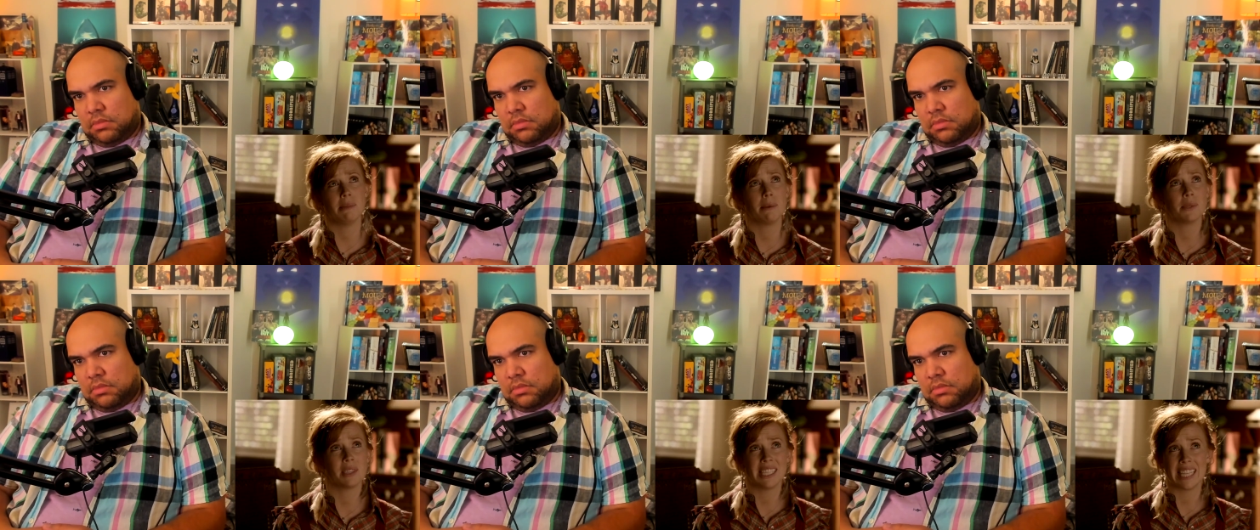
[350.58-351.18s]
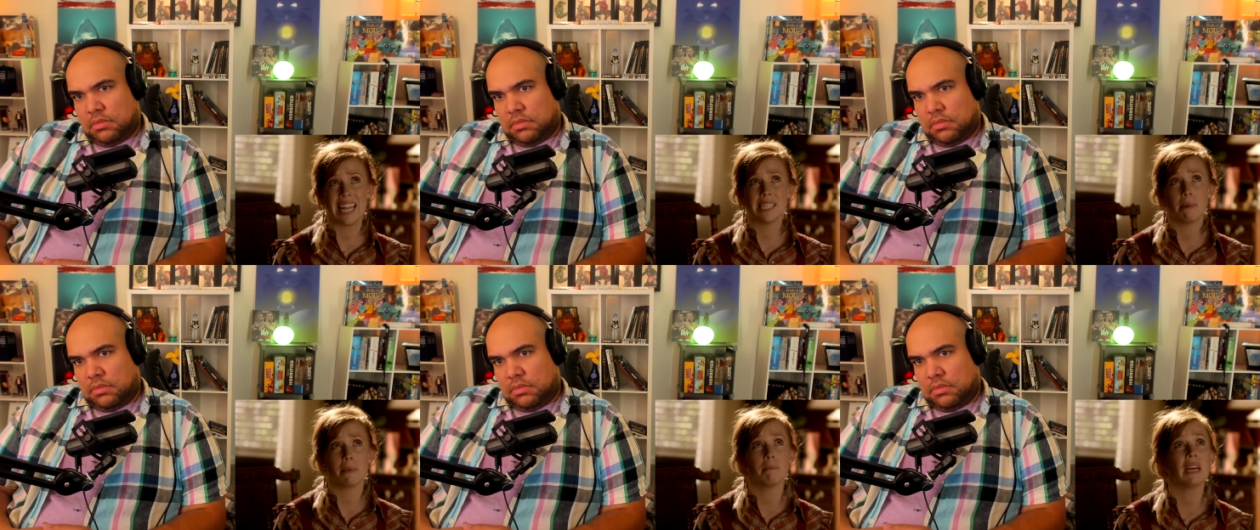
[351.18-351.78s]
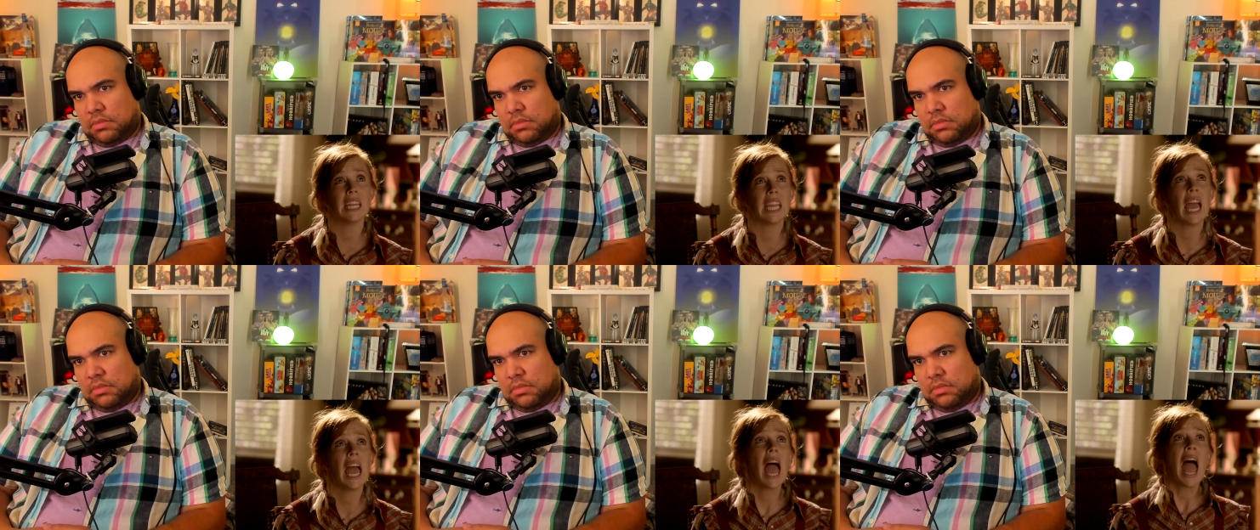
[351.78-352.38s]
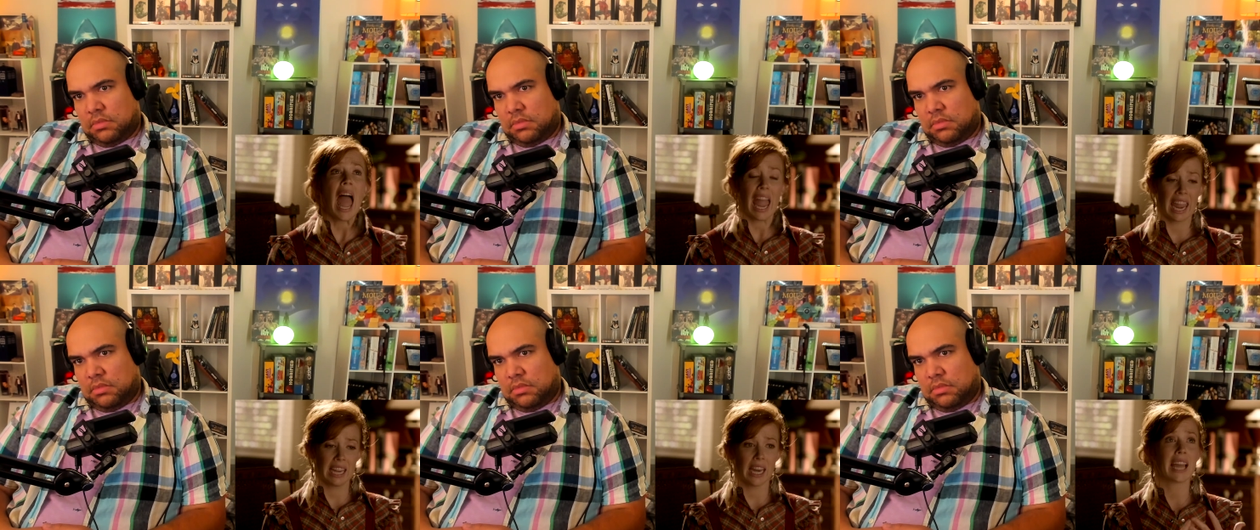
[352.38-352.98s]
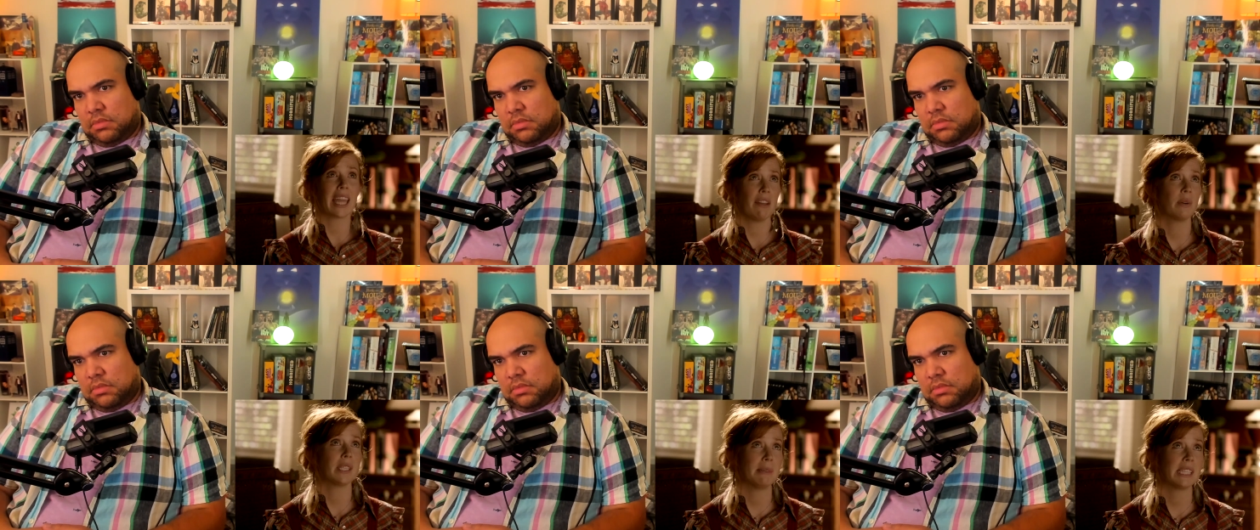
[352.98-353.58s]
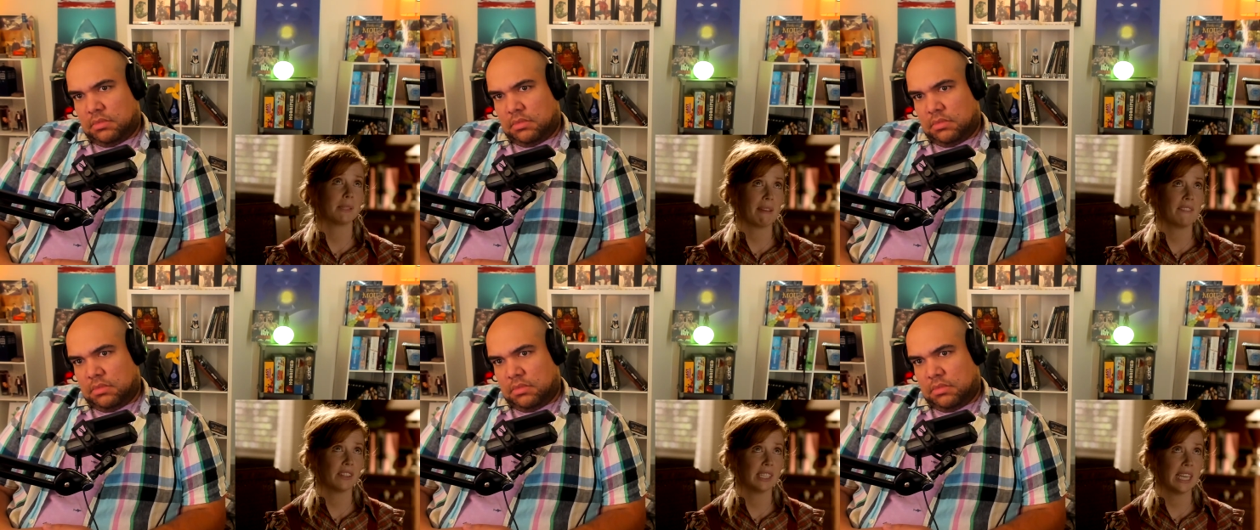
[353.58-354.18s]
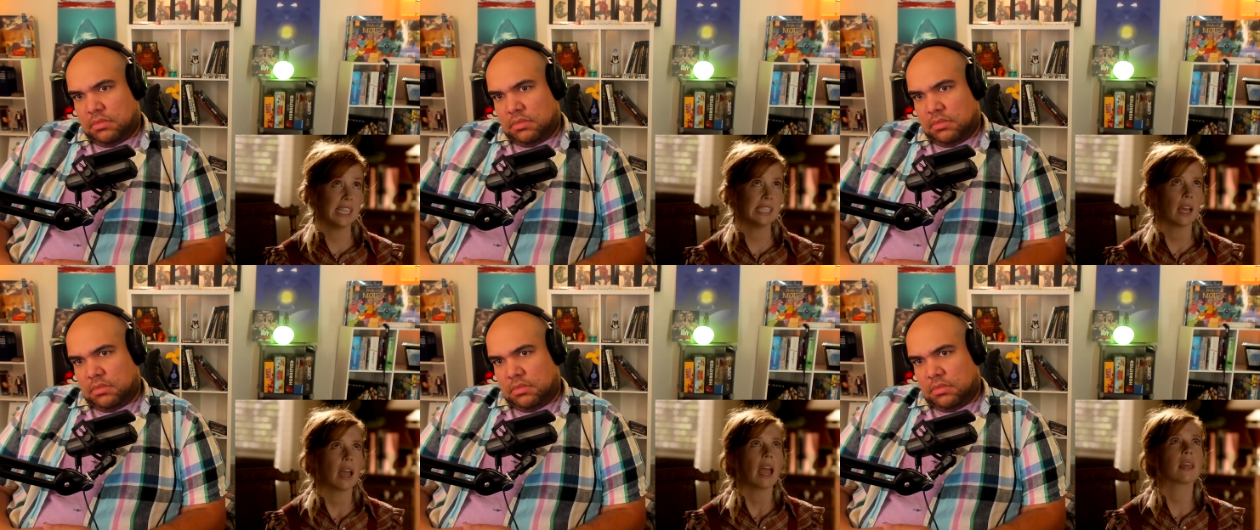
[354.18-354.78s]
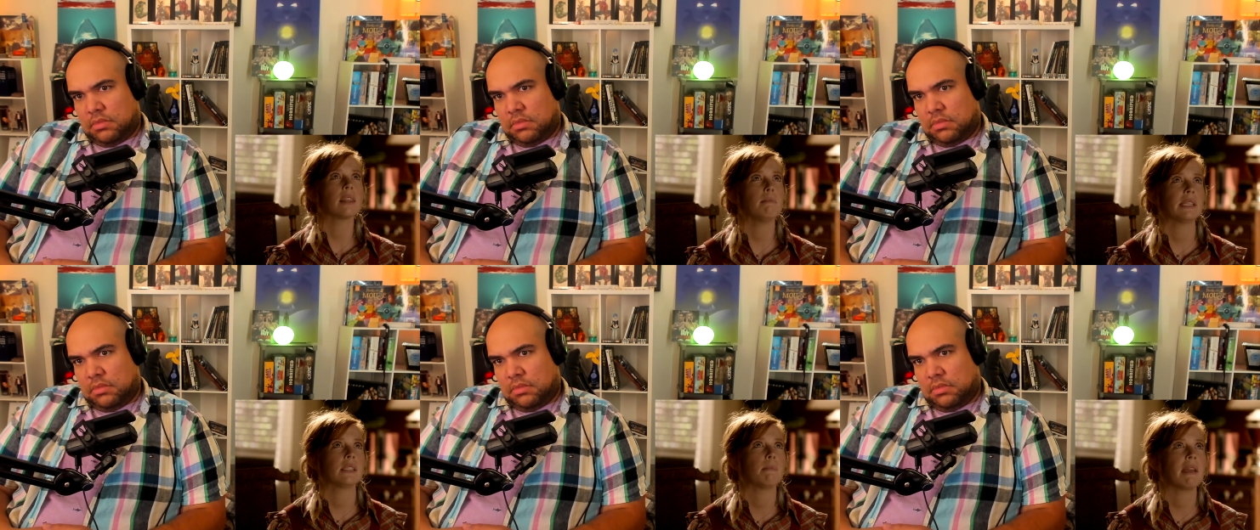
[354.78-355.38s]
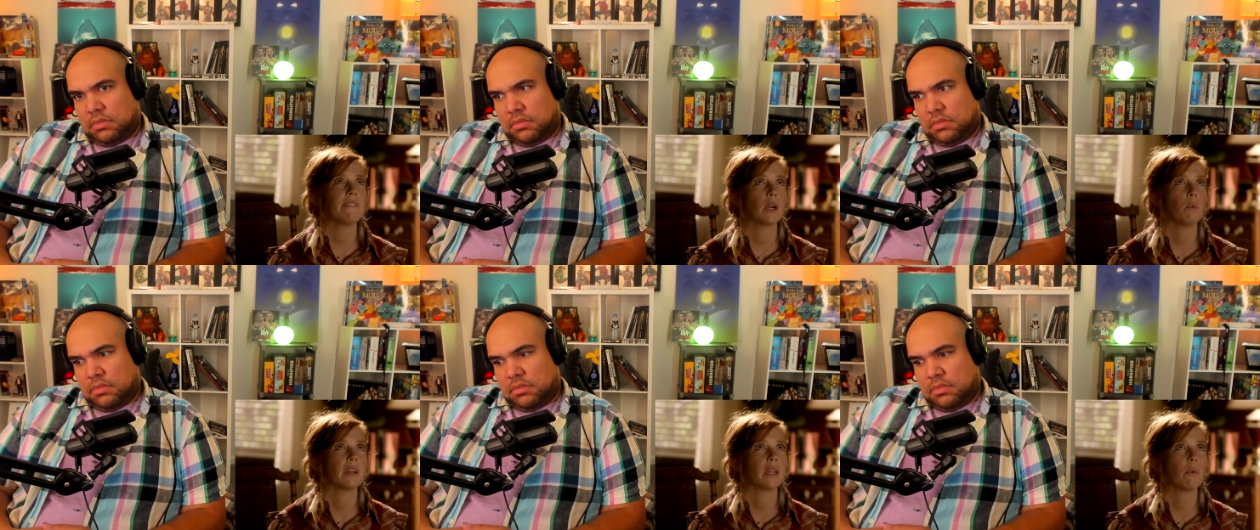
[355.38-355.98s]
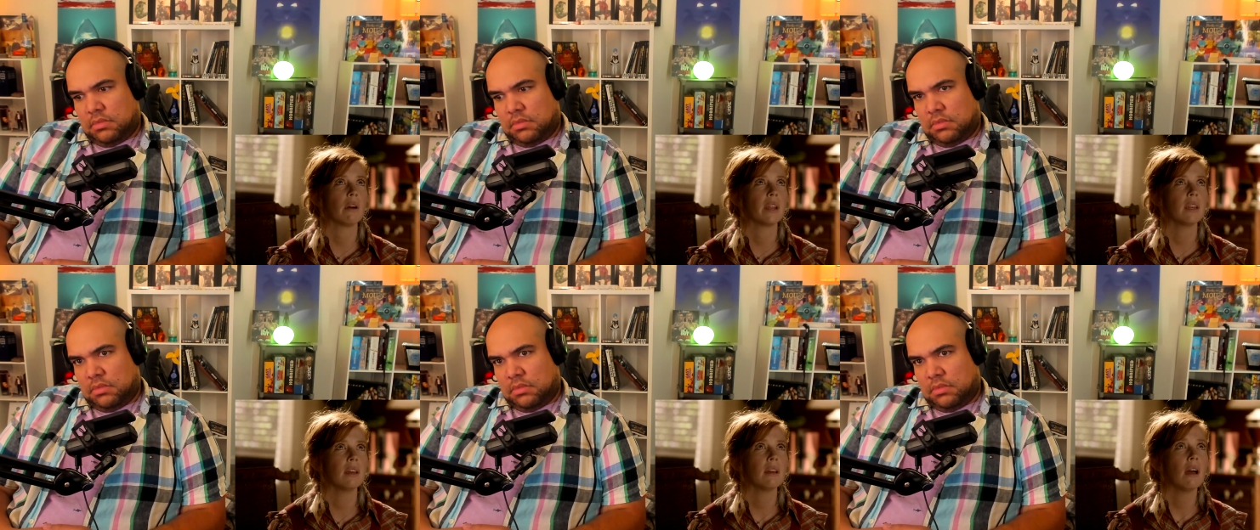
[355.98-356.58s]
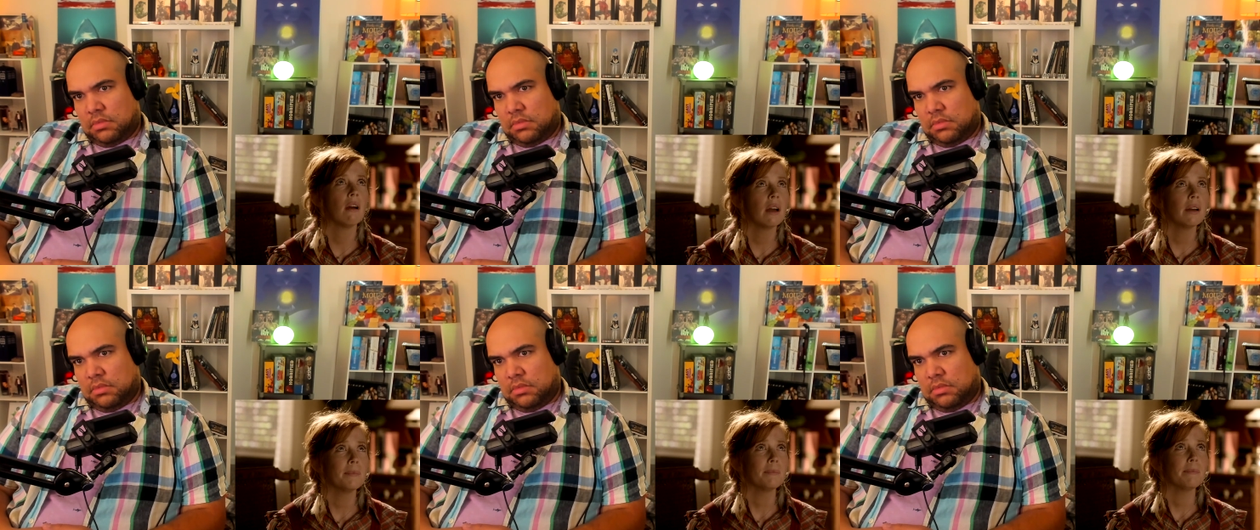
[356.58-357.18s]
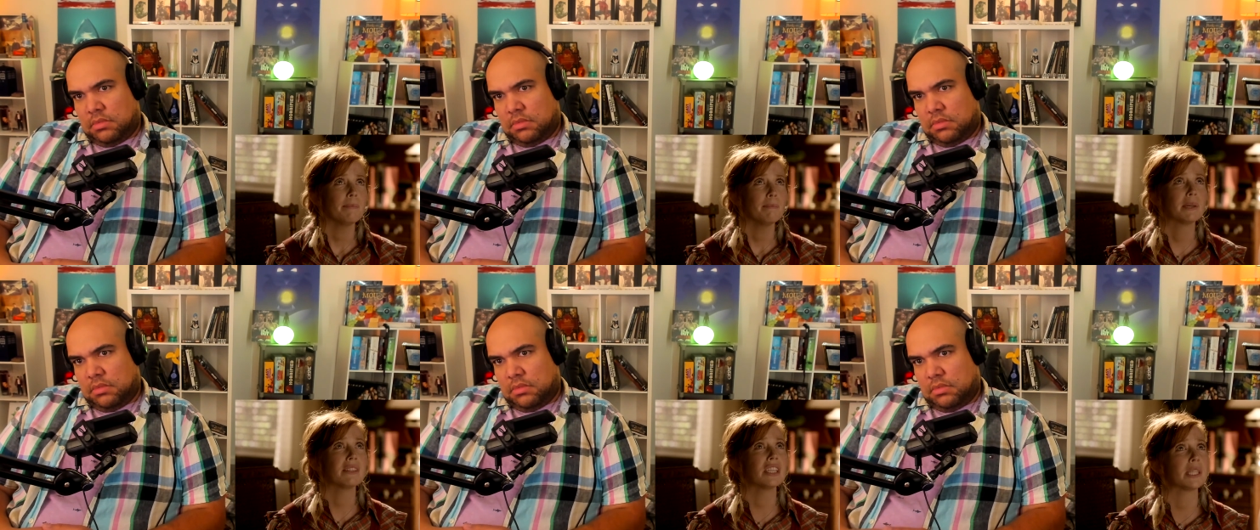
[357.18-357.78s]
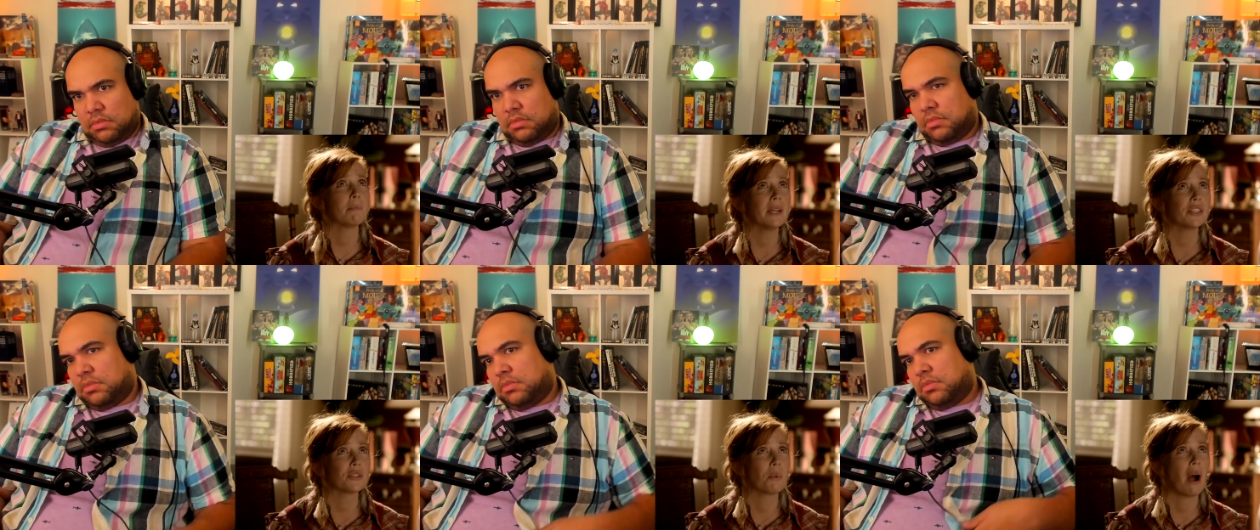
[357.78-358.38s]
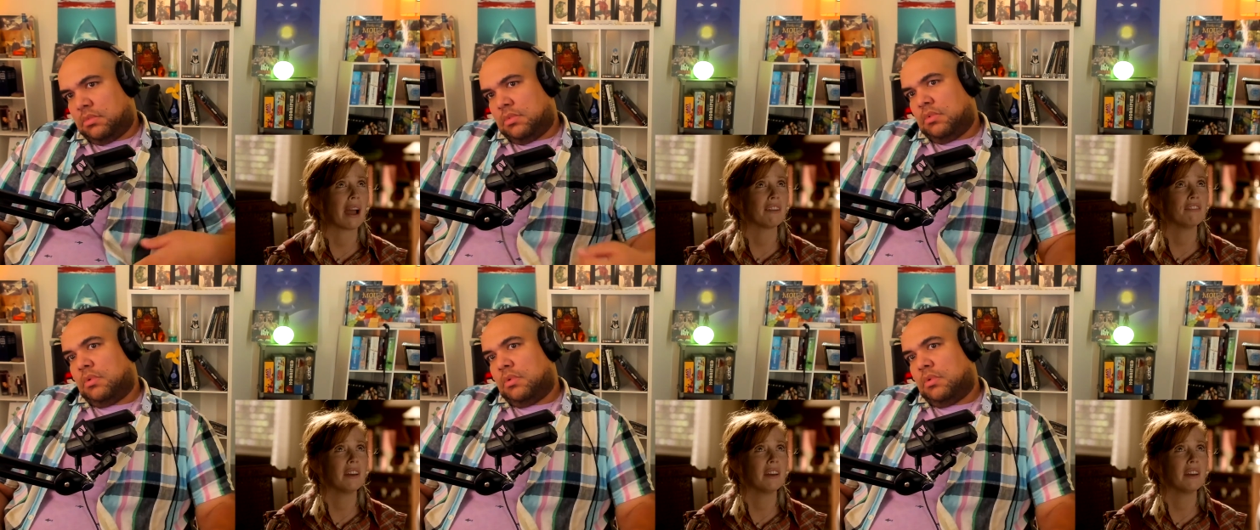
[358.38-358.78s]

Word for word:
Speaker 1: sometimes on the side to make money. And I gave one to Mrs. Mayfair's niece, and then Mrs. Mayfair wanted one. But she's a preacher's wife.